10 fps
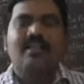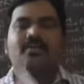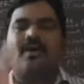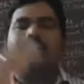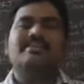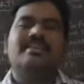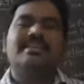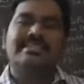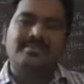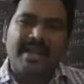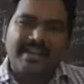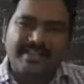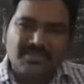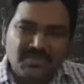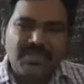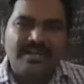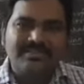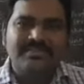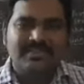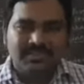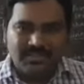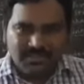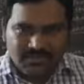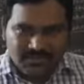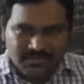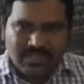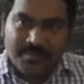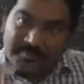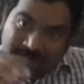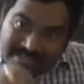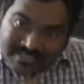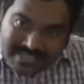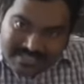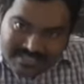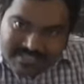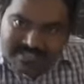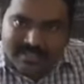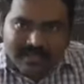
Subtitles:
What is the reason, my dear students? Due to the presence